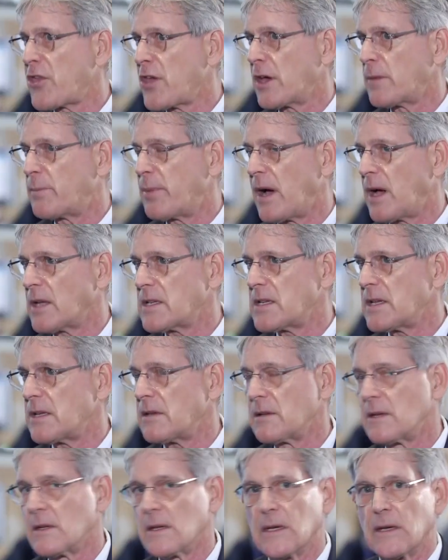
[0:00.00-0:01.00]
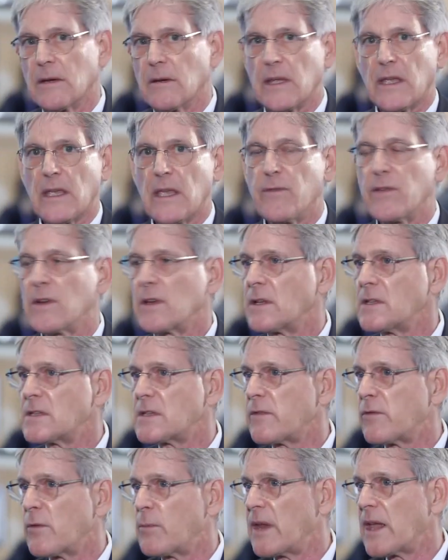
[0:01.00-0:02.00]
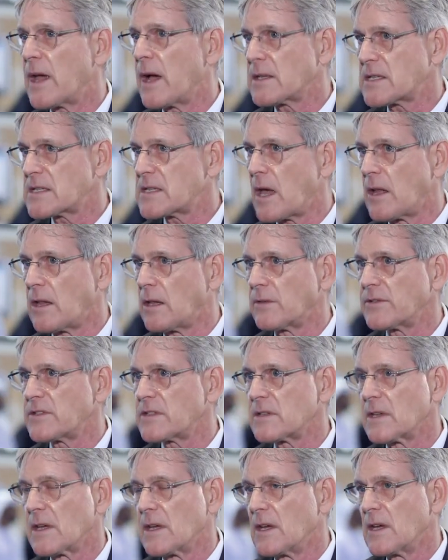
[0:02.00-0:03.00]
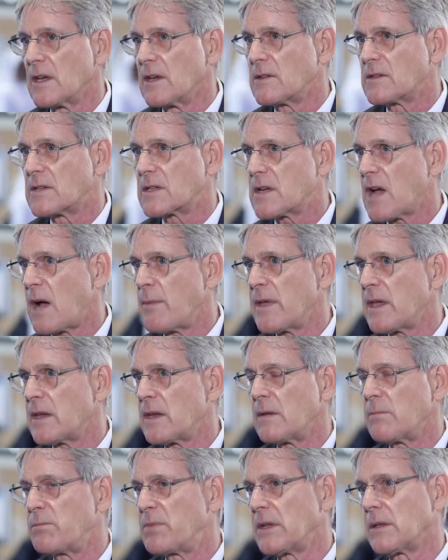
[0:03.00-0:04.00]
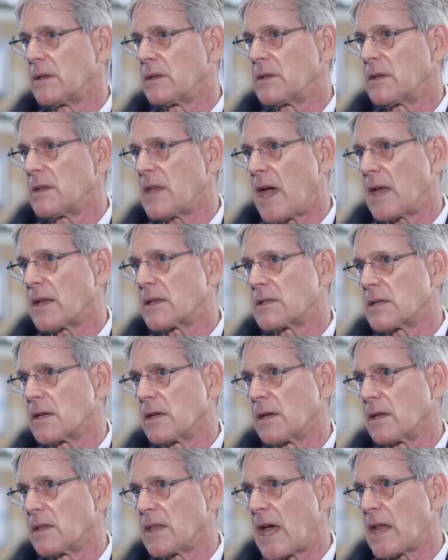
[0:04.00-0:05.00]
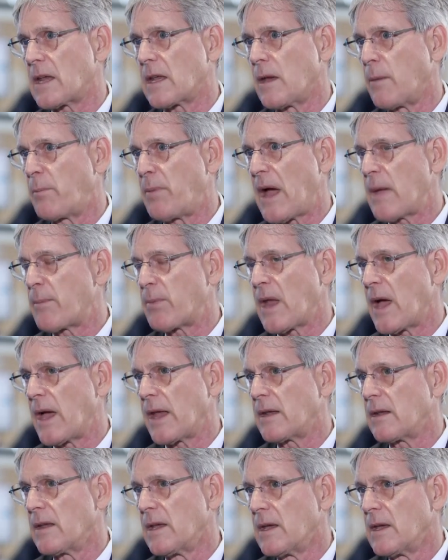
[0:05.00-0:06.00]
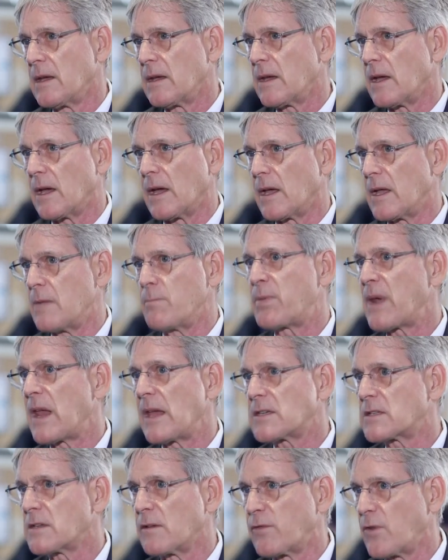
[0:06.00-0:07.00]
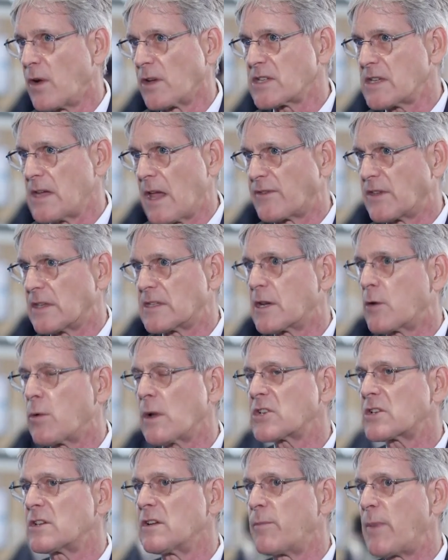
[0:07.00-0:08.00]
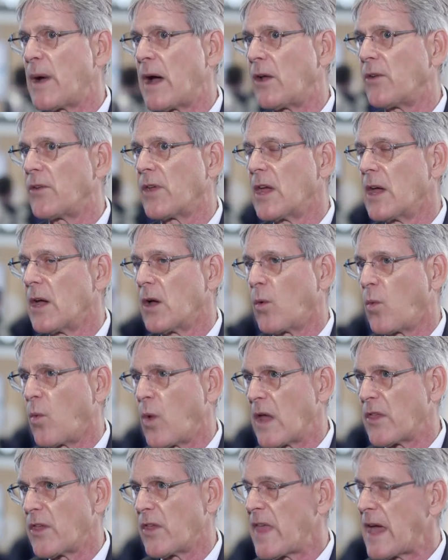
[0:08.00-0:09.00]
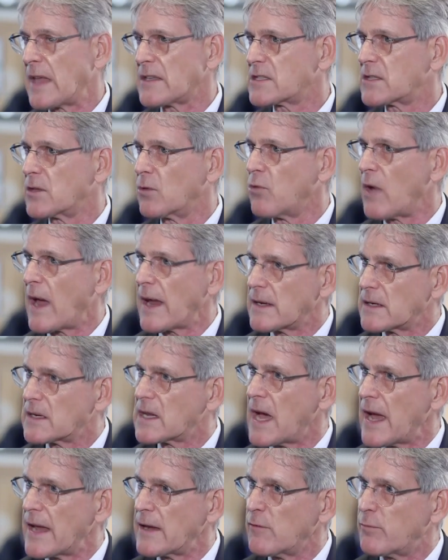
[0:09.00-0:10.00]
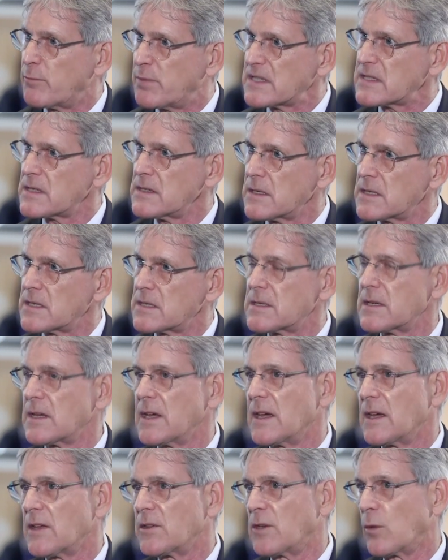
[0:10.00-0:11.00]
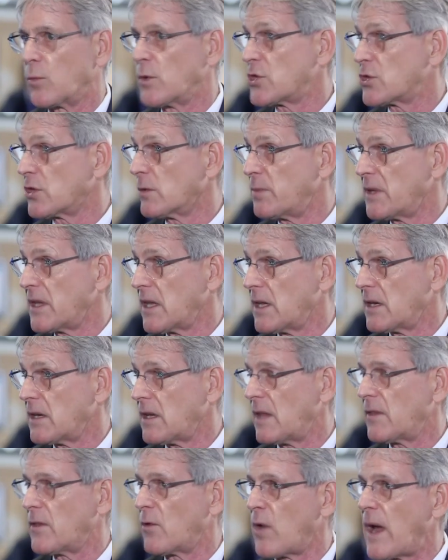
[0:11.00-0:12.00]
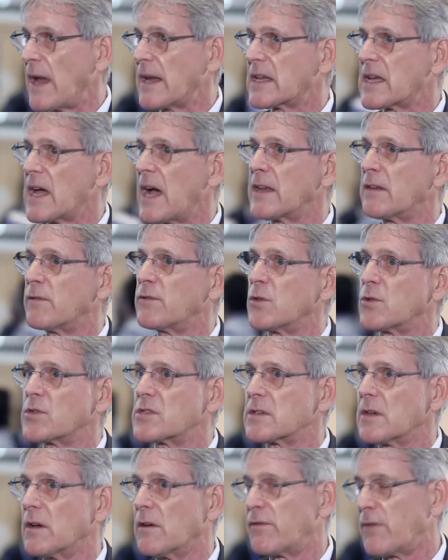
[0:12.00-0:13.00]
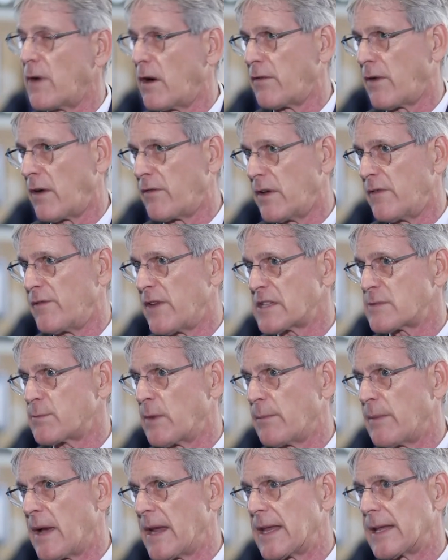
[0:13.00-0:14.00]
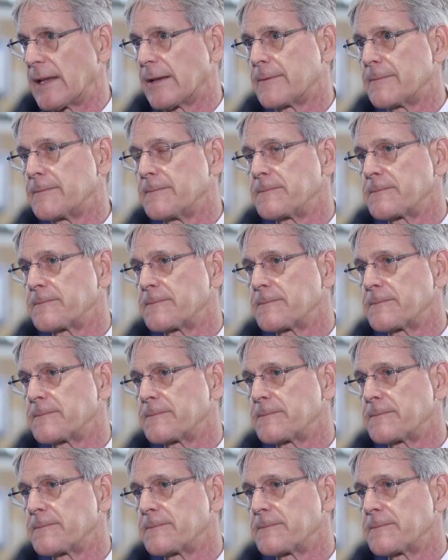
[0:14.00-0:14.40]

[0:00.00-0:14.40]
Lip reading: third party, even conceivably ourselves, to come in and build that pipeline in place of Rosneft. It's a question about whether that's the right kind of business that we should be in and the right kind of use of investment money.